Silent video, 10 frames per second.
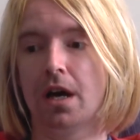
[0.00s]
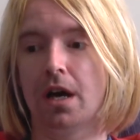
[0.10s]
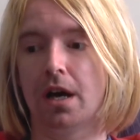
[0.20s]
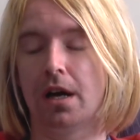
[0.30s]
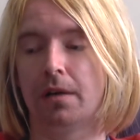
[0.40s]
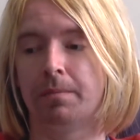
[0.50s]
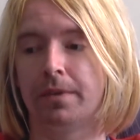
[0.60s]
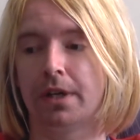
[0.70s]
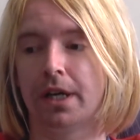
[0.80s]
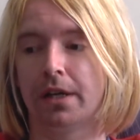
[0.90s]
And
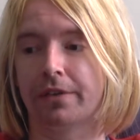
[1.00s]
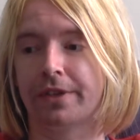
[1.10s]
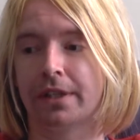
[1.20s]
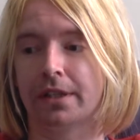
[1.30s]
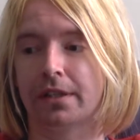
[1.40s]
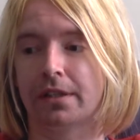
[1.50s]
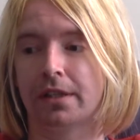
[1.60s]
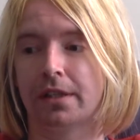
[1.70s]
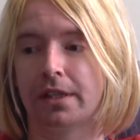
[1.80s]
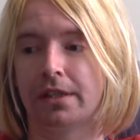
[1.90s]
I think that
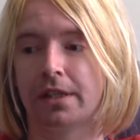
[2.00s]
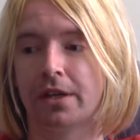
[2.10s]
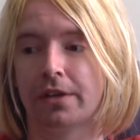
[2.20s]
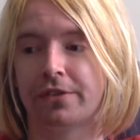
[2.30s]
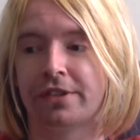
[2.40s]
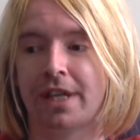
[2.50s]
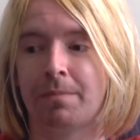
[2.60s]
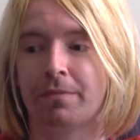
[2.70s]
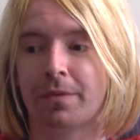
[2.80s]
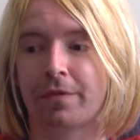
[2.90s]
it kind of
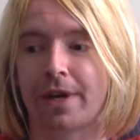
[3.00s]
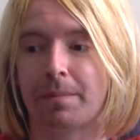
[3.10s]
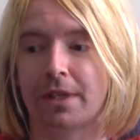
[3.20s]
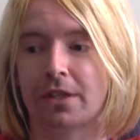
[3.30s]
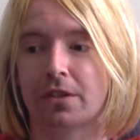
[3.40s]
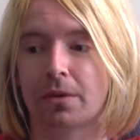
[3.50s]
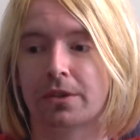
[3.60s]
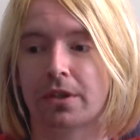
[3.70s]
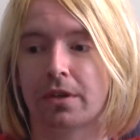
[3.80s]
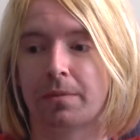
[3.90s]
stemmed from the fact because I was
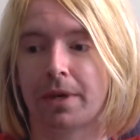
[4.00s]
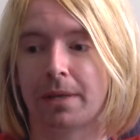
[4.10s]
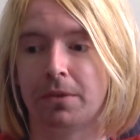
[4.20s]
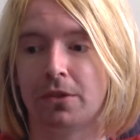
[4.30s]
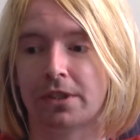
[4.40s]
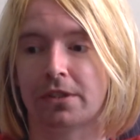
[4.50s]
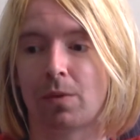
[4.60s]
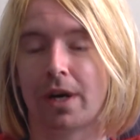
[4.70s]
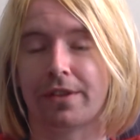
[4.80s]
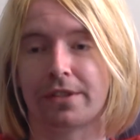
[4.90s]
kind of playing music as
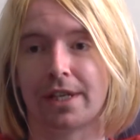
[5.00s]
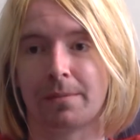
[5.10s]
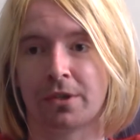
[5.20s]
well at the same